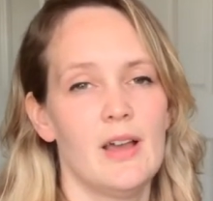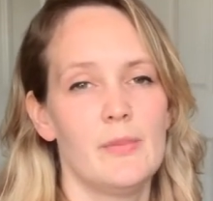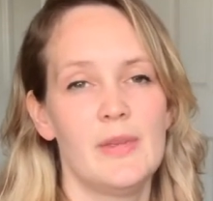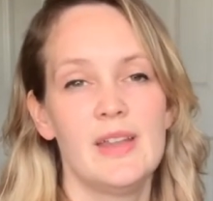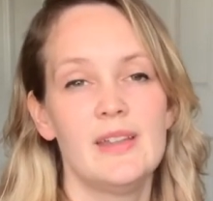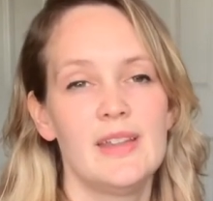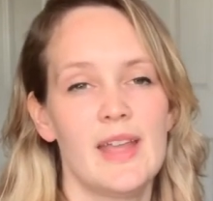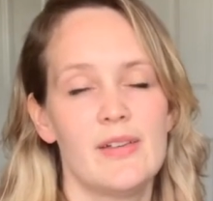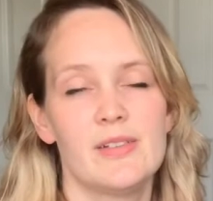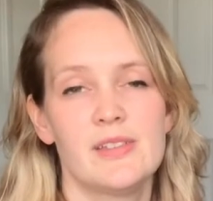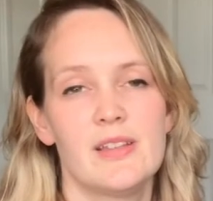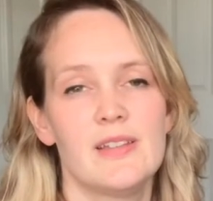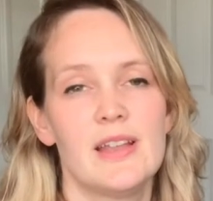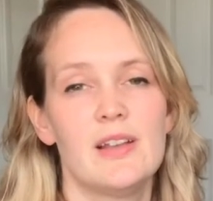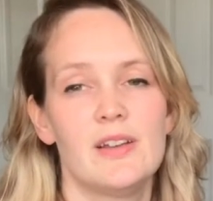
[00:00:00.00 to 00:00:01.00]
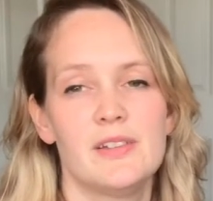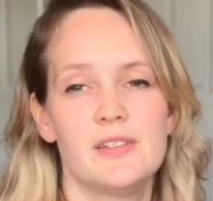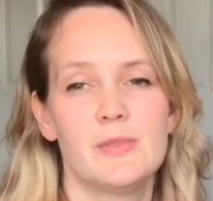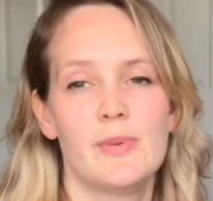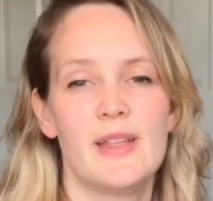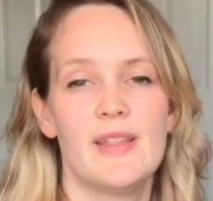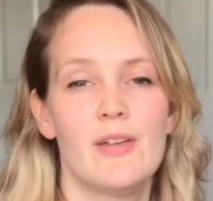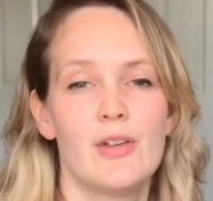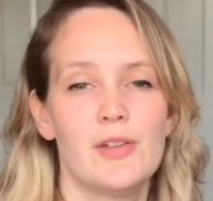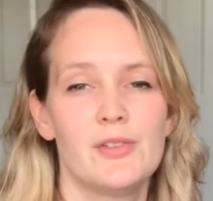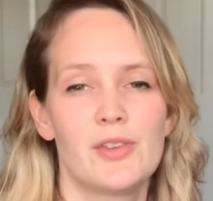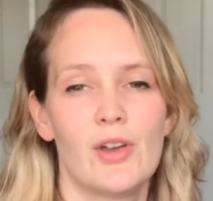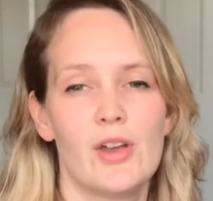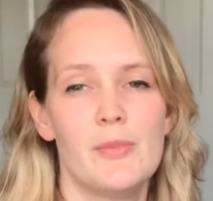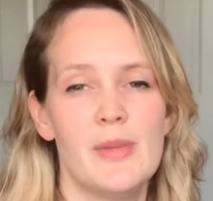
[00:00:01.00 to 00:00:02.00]
in the areas that they like to spend their own
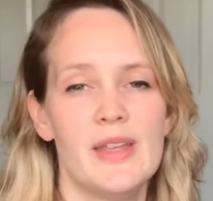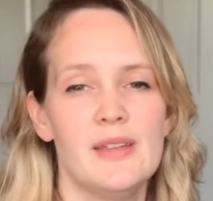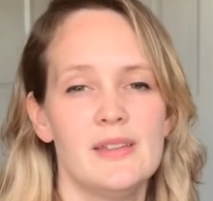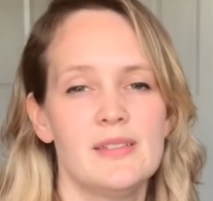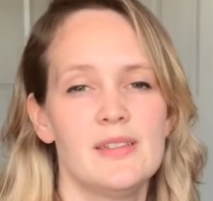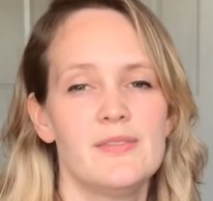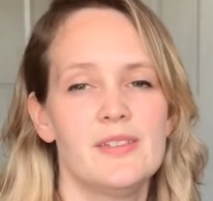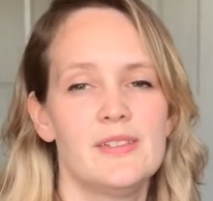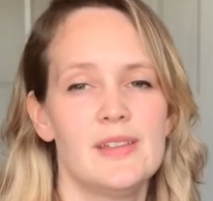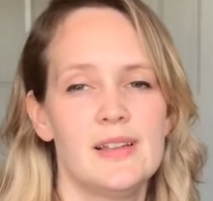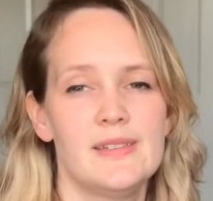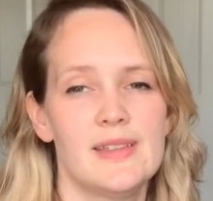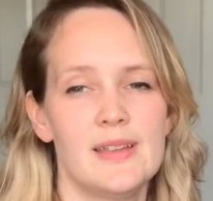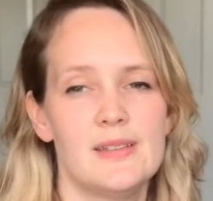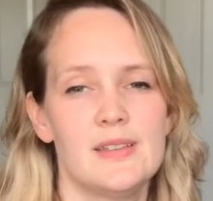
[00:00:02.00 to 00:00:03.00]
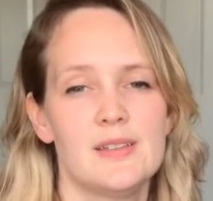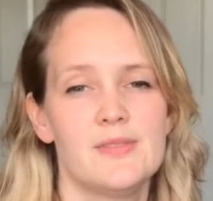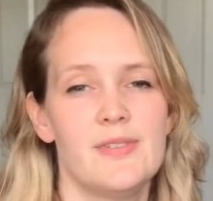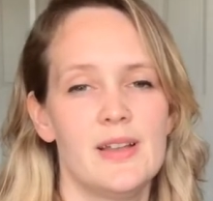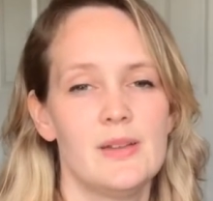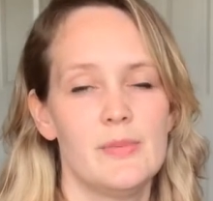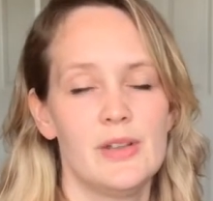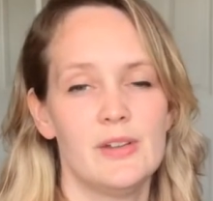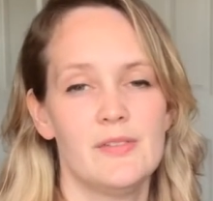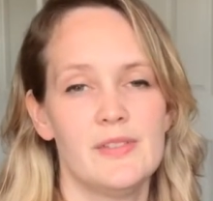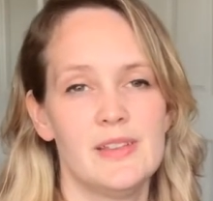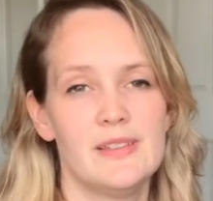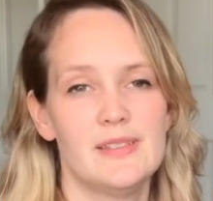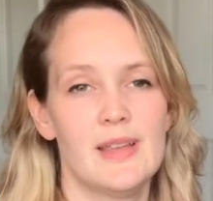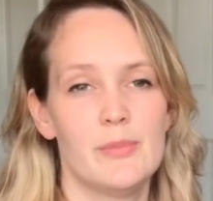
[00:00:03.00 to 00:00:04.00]
time in, to facilitate the development of
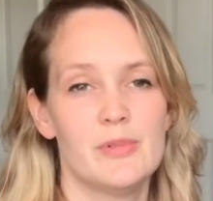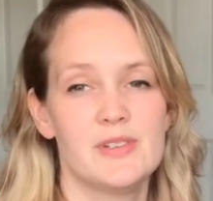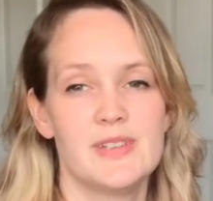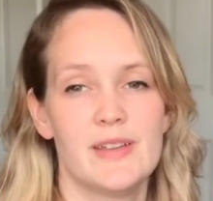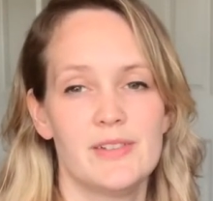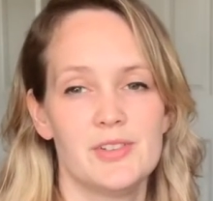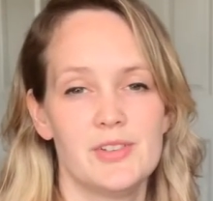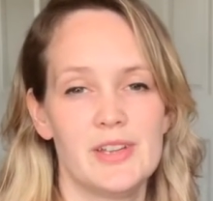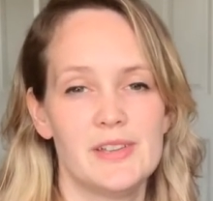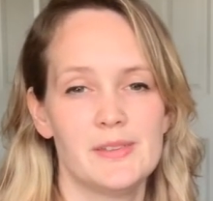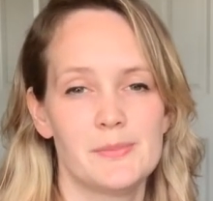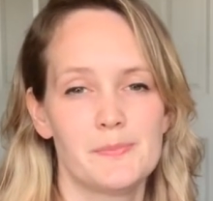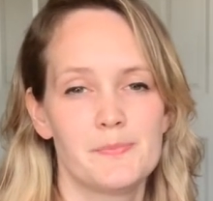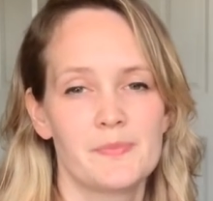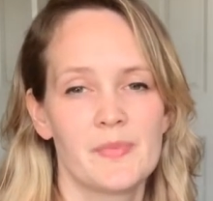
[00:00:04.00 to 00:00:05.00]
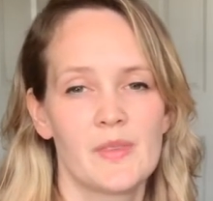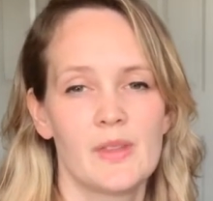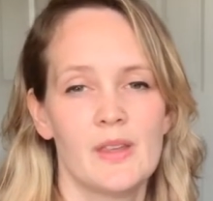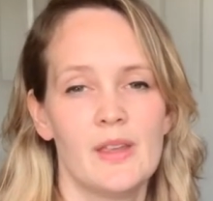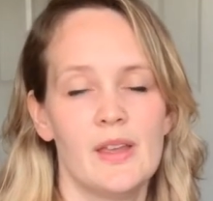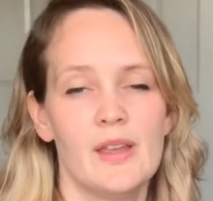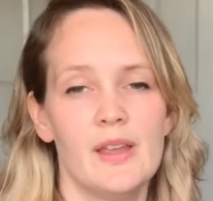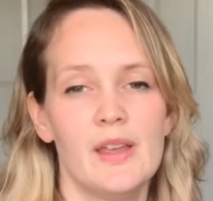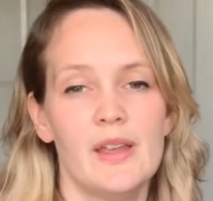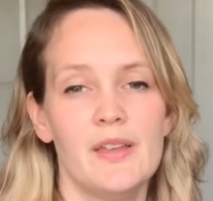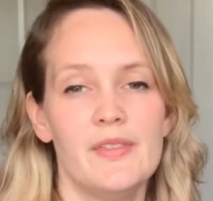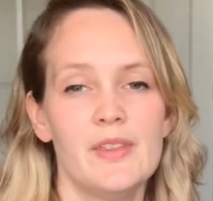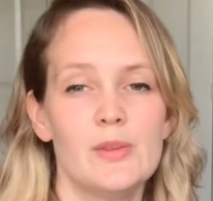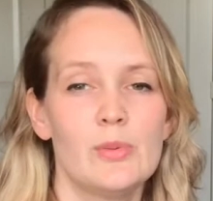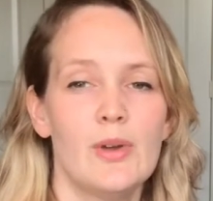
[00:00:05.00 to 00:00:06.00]
these separate territories.
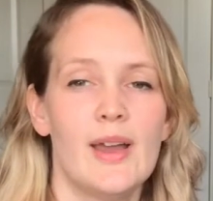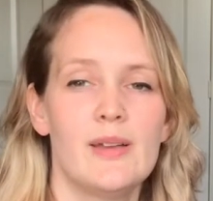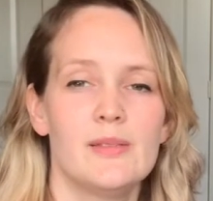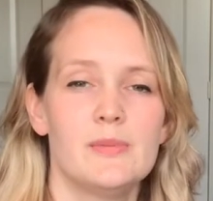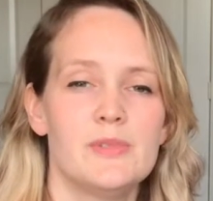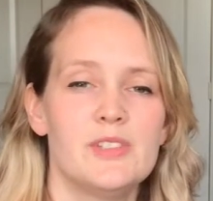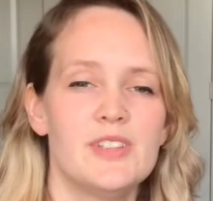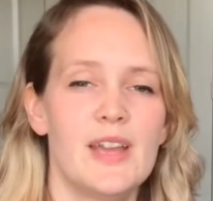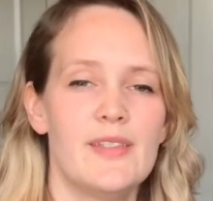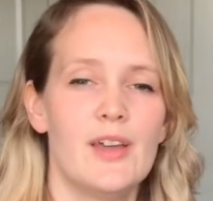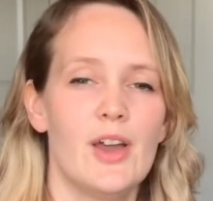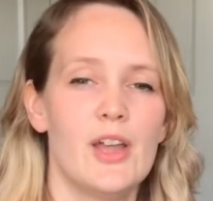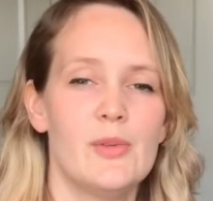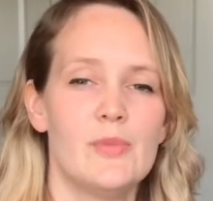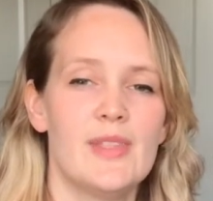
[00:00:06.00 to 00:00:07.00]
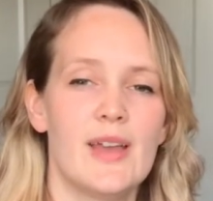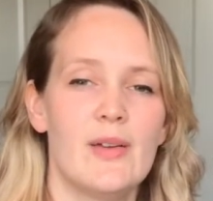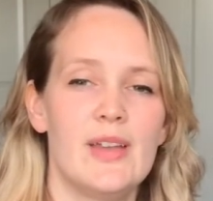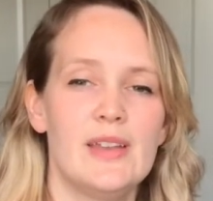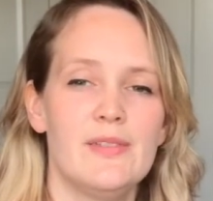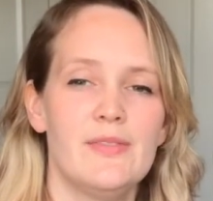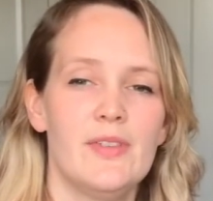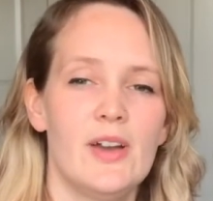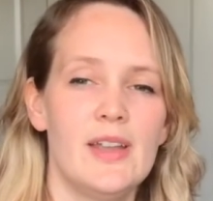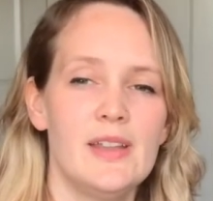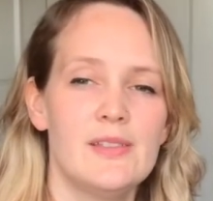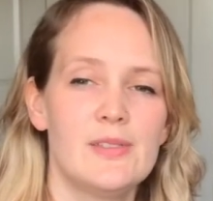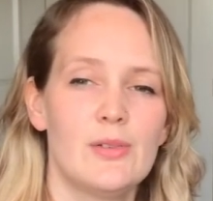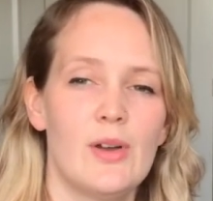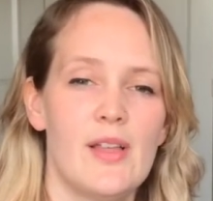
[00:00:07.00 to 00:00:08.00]
This will help them share the home without any
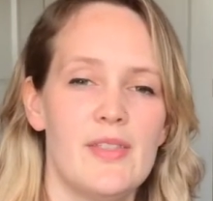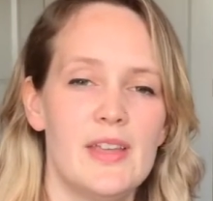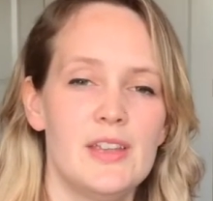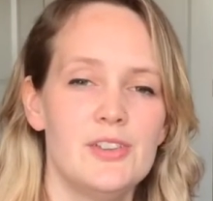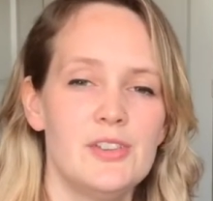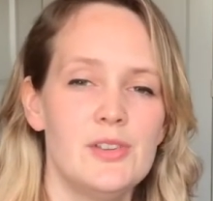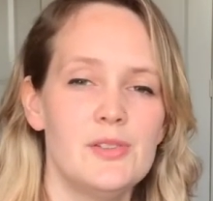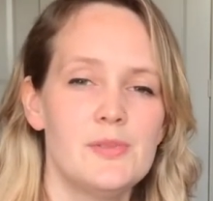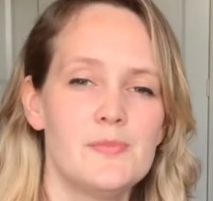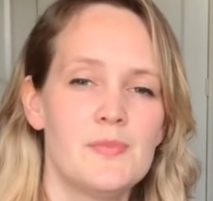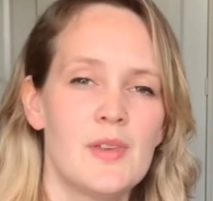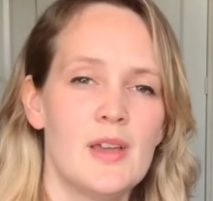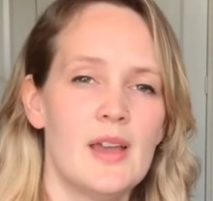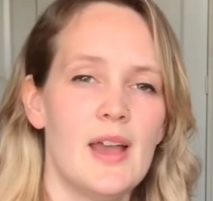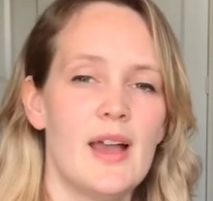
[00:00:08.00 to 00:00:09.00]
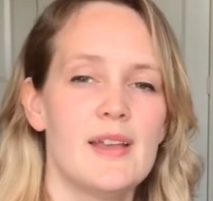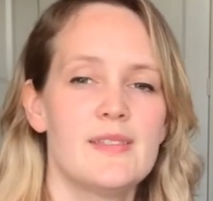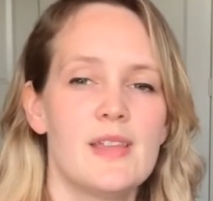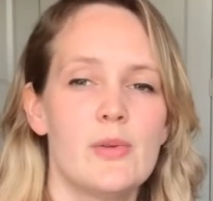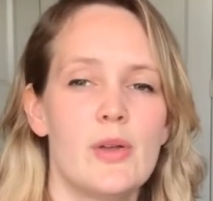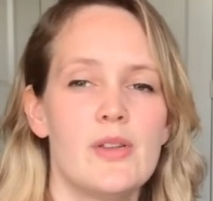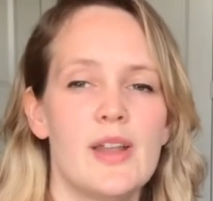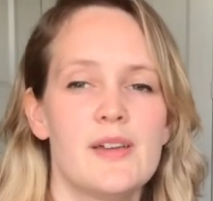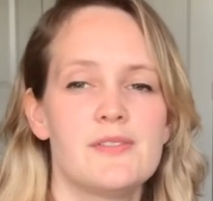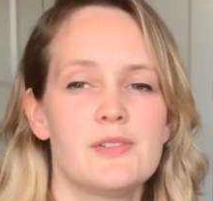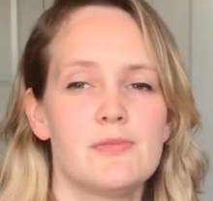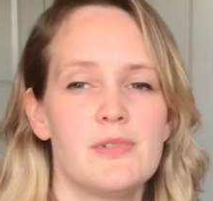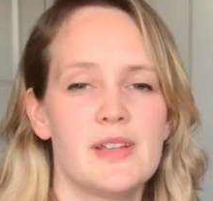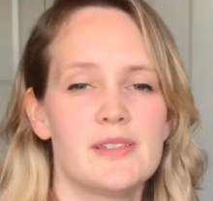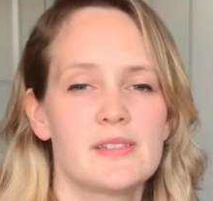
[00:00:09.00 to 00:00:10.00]
fights or other issues, as they won't have to
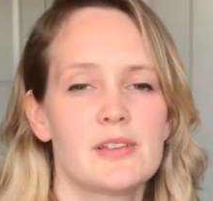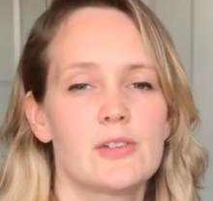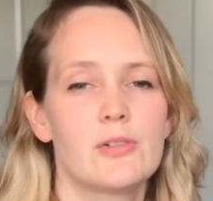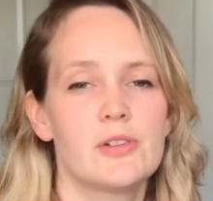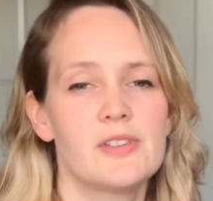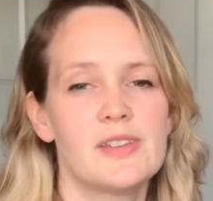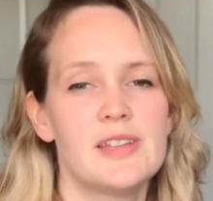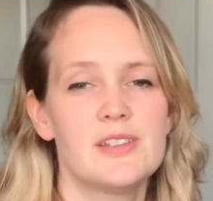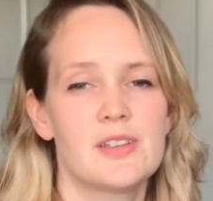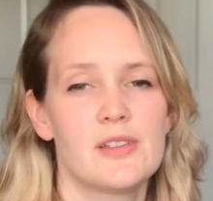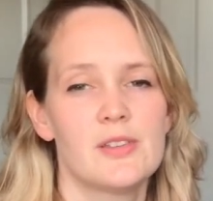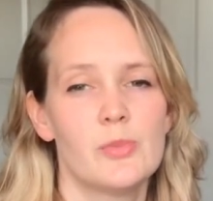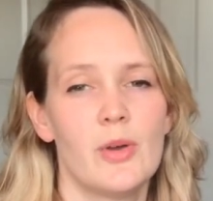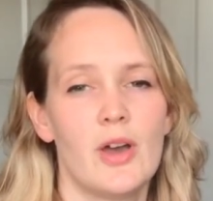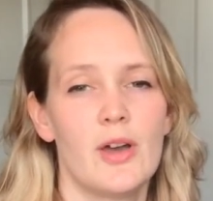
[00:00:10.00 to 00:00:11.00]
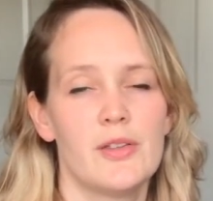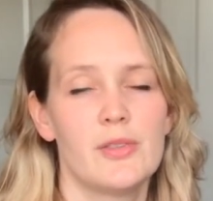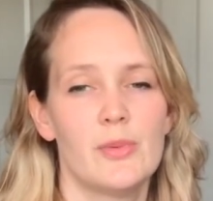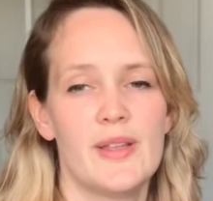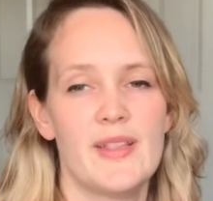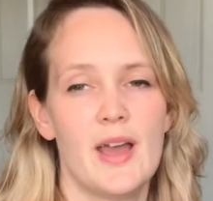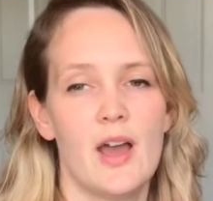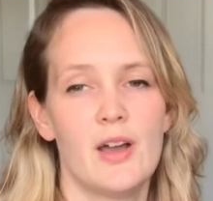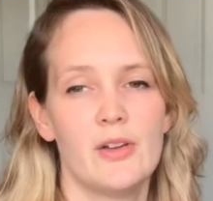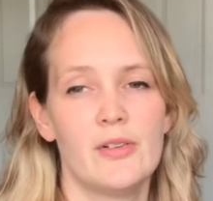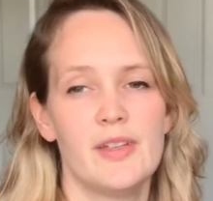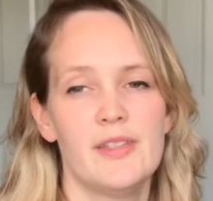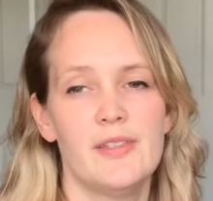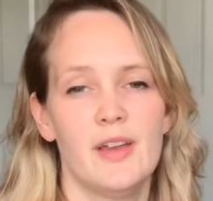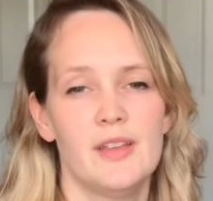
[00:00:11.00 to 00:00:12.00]
risk crossing each other's path when they're
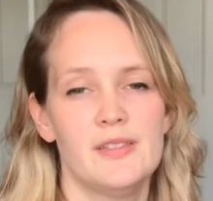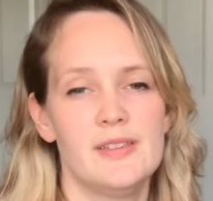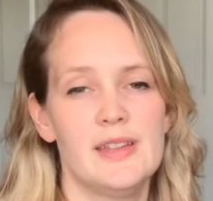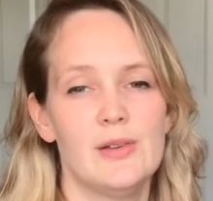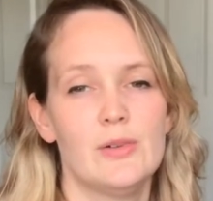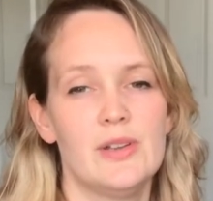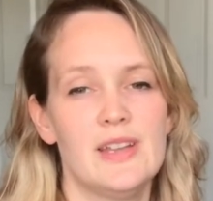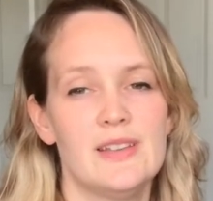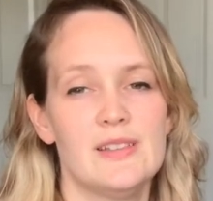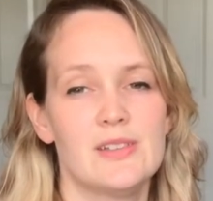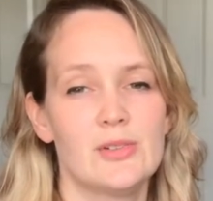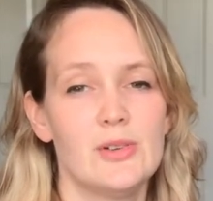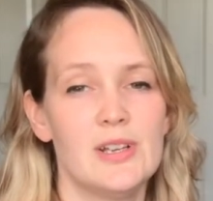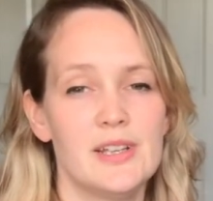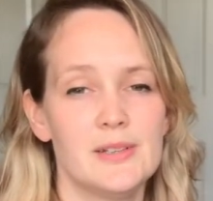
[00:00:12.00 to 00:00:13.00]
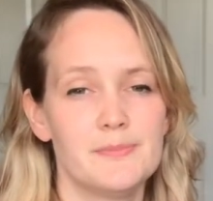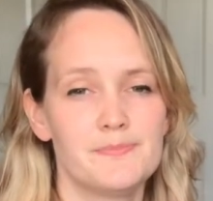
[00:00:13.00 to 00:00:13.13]
hungry, thirsty or needing a toilet.